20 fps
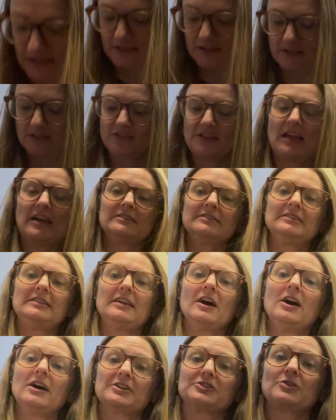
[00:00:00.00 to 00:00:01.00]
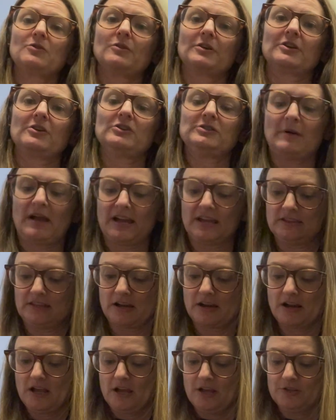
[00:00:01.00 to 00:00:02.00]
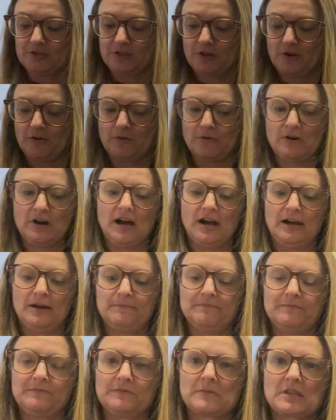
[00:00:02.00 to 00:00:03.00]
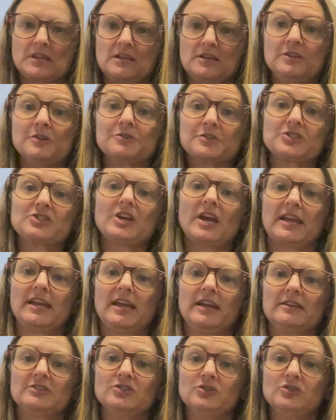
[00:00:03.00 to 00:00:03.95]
that the aux cord goes back in there. So you're just checking.